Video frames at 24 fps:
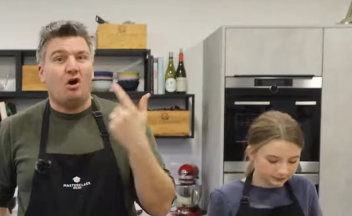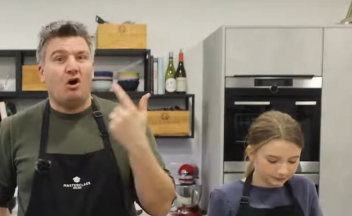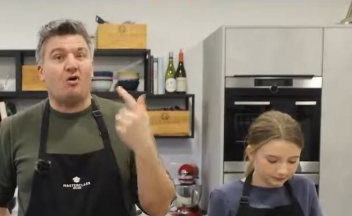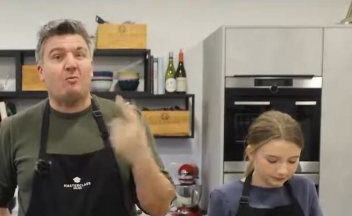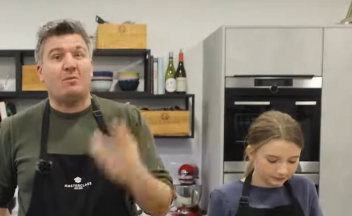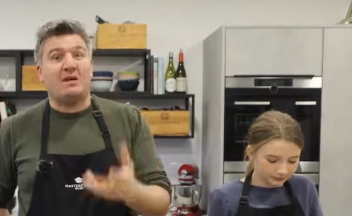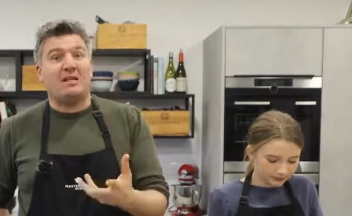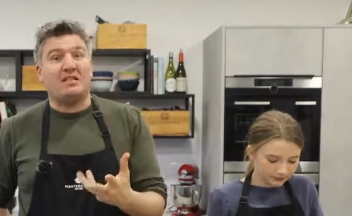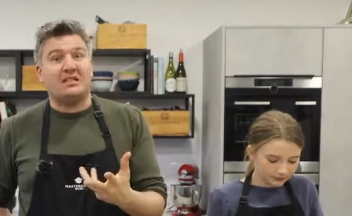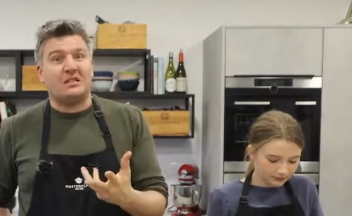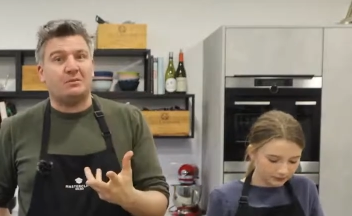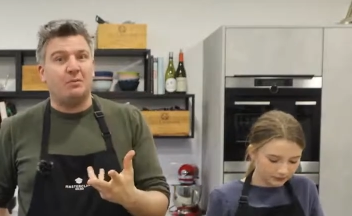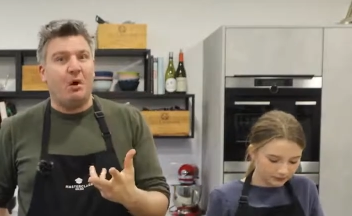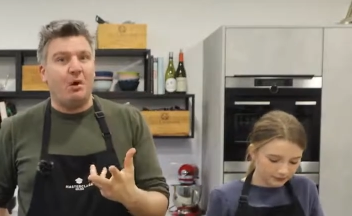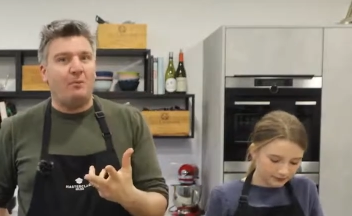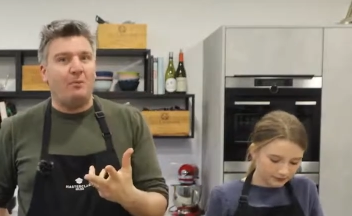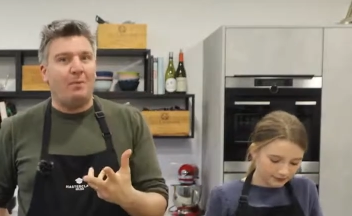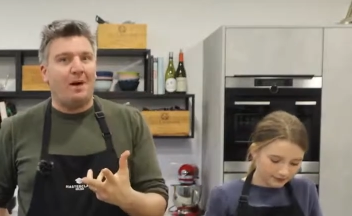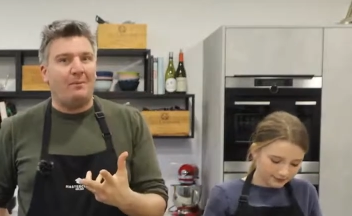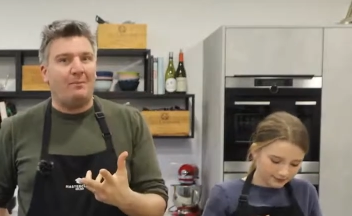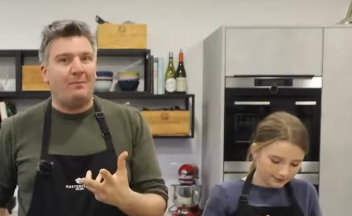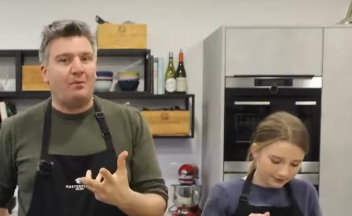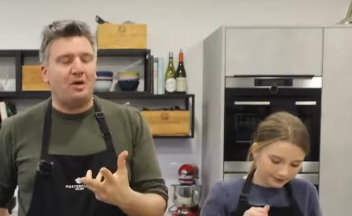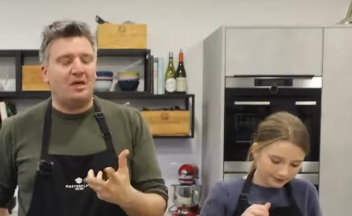Speaker 1: or a bit of smoked
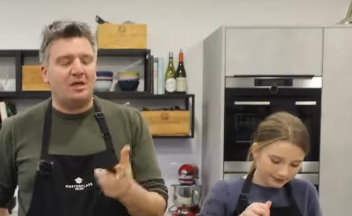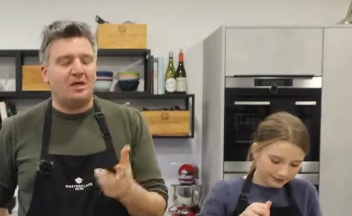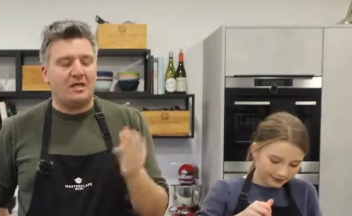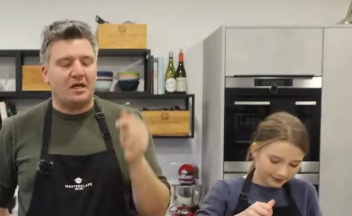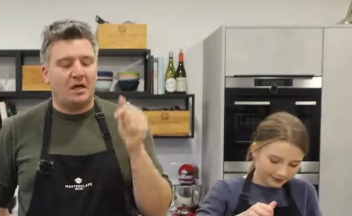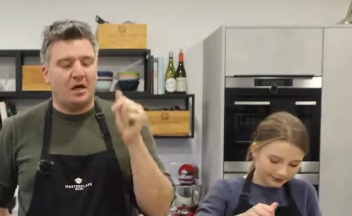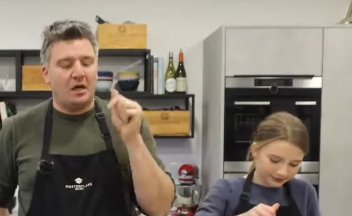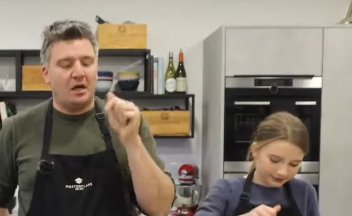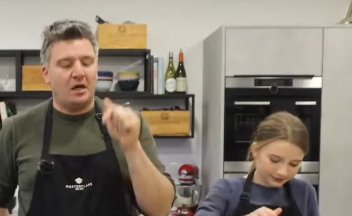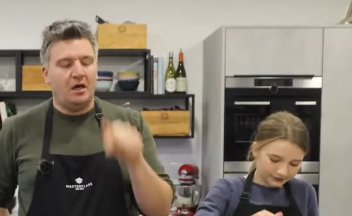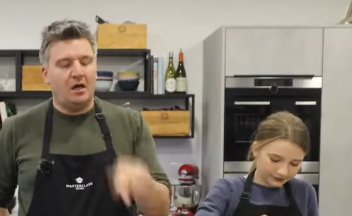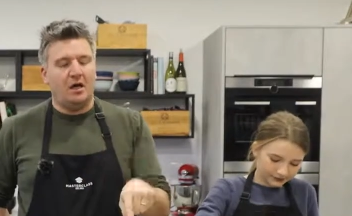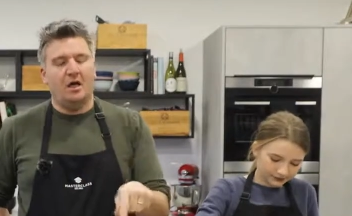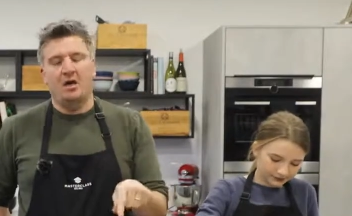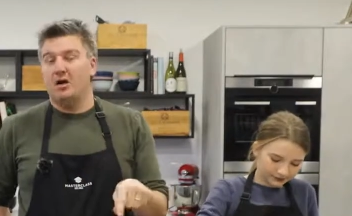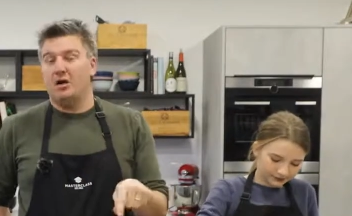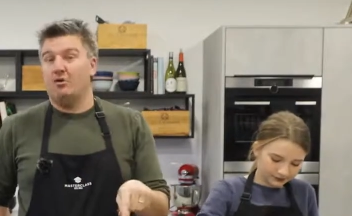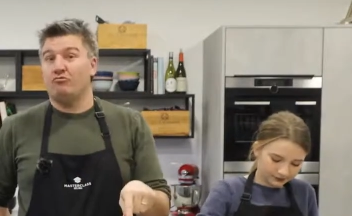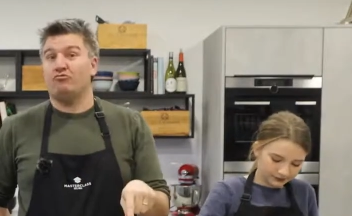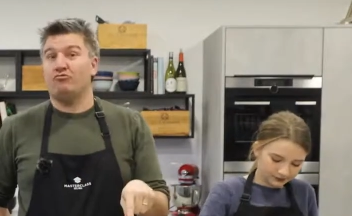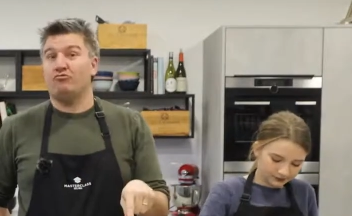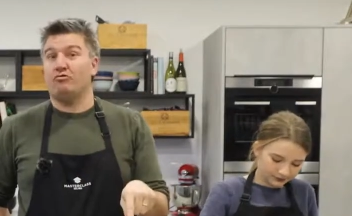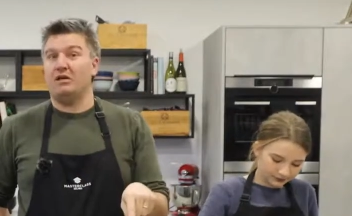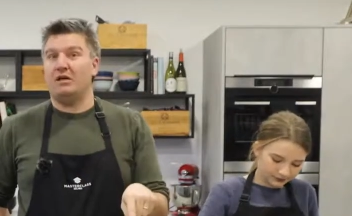paprika,
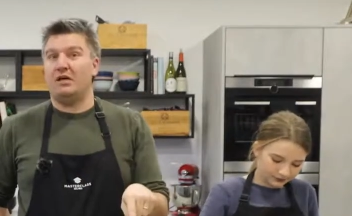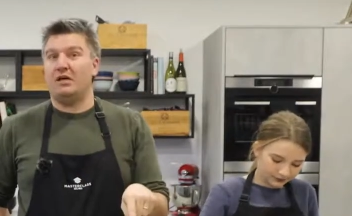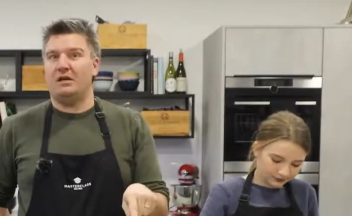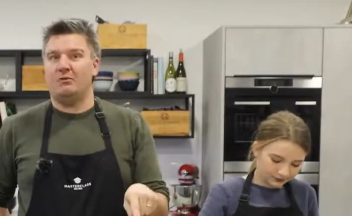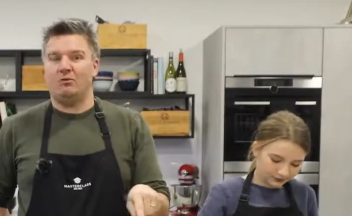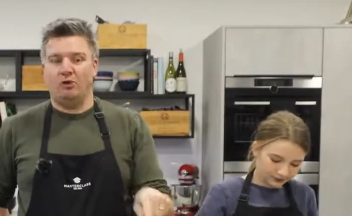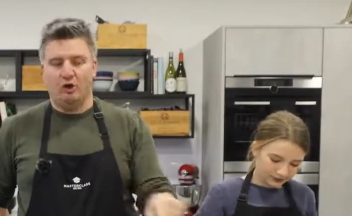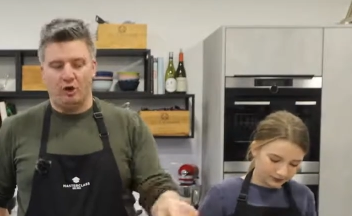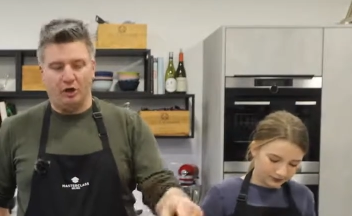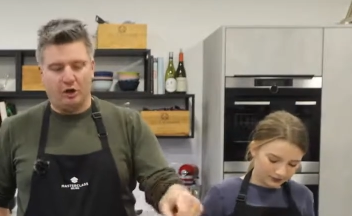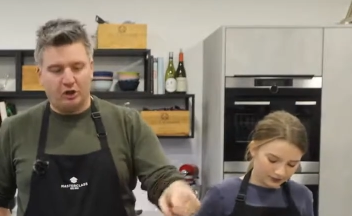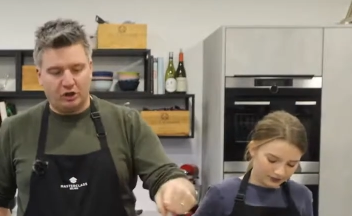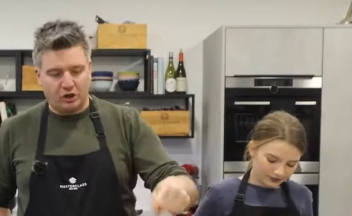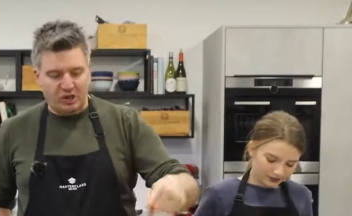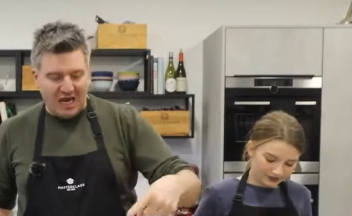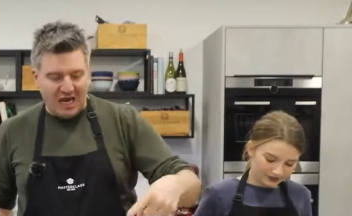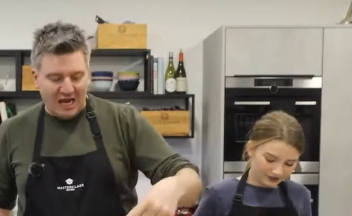really works.